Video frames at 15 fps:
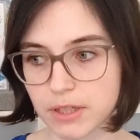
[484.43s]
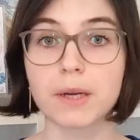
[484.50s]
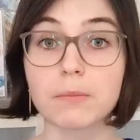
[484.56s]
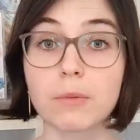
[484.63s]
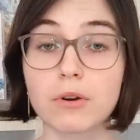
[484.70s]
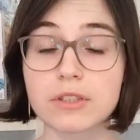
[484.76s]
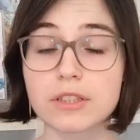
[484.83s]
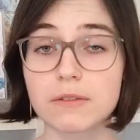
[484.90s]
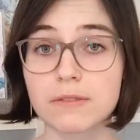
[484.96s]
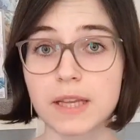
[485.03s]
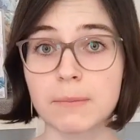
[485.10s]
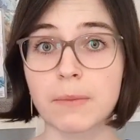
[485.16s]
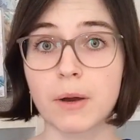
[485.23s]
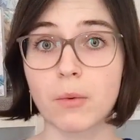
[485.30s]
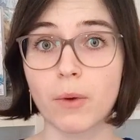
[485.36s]
but most of
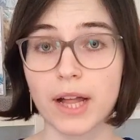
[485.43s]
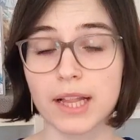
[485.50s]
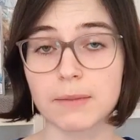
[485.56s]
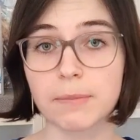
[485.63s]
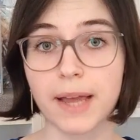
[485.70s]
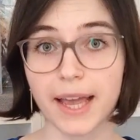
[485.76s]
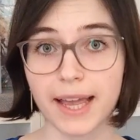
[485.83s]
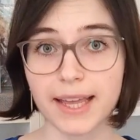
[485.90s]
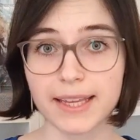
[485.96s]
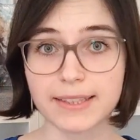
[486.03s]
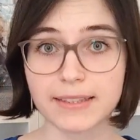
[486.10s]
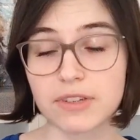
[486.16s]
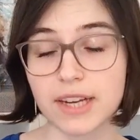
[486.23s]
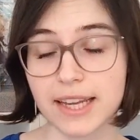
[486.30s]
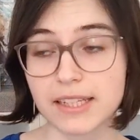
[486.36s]
them are well paced
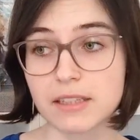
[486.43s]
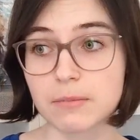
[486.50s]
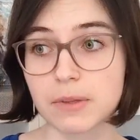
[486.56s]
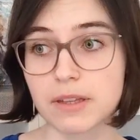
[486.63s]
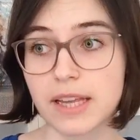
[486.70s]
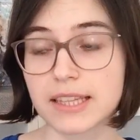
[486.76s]
and relatable,